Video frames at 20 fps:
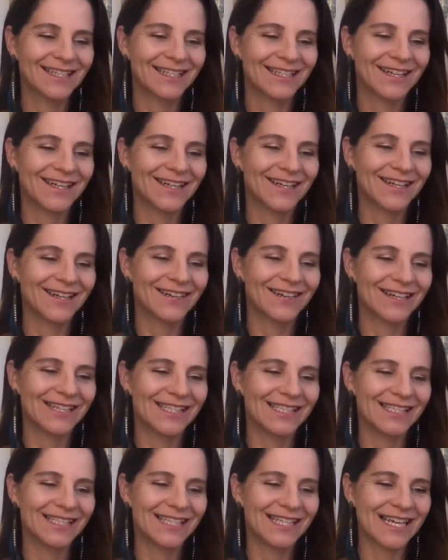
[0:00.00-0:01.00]
Oh,
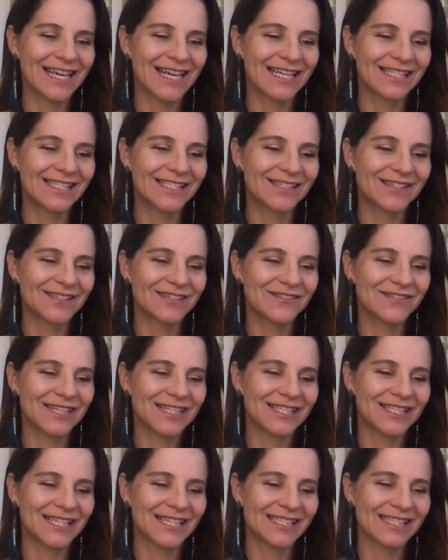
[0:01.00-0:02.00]
Angela, so cool.
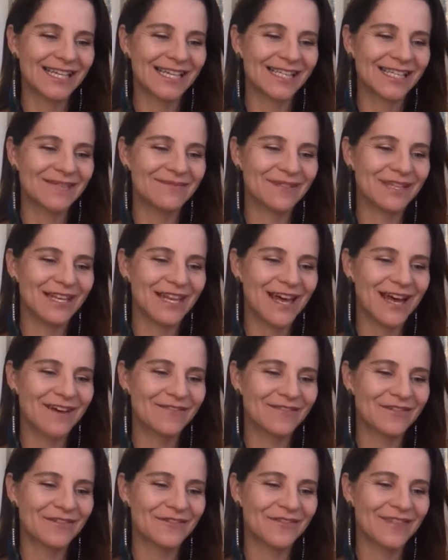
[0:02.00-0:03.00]
Angela said, I'm in love
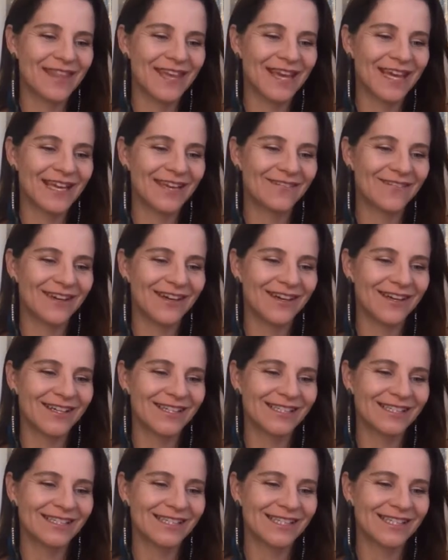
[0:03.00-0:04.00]
with them.
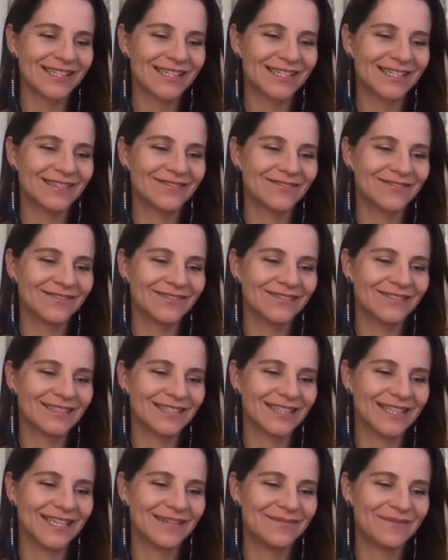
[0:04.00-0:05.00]
Awesome.
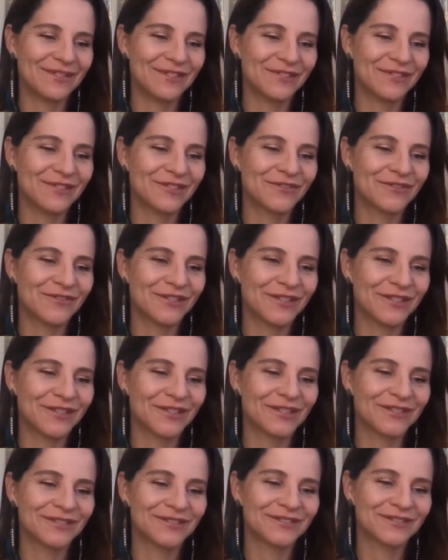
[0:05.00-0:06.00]
They are
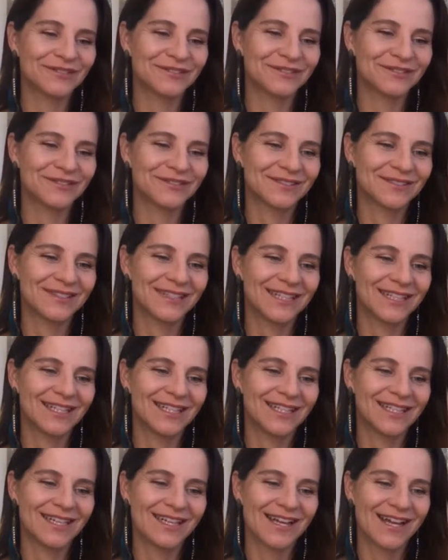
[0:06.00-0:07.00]
beautiful.
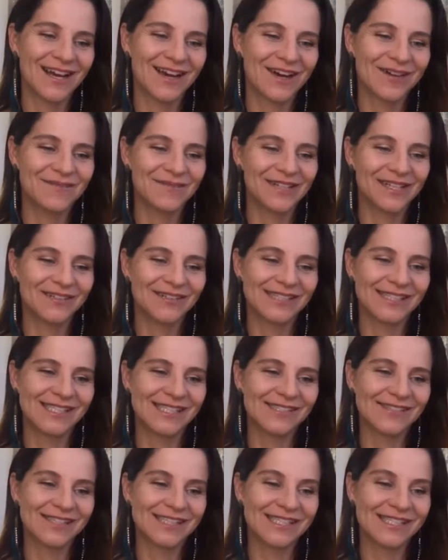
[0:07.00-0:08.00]
Hopefully I'll see
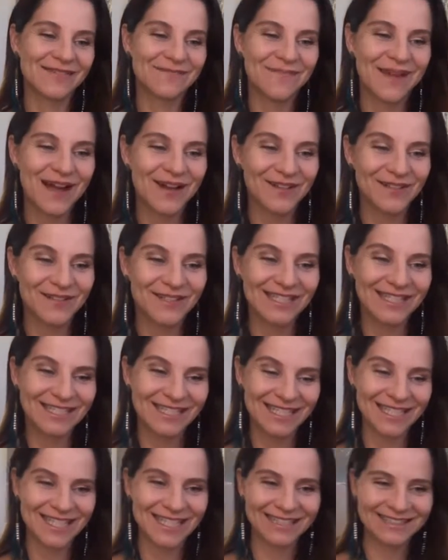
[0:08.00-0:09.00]
you in São Paulo,
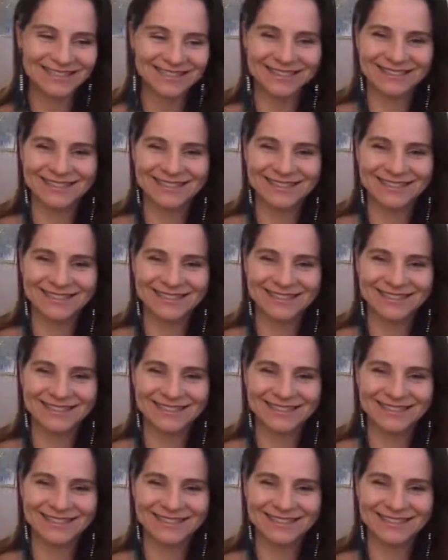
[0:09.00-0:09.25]
Angela.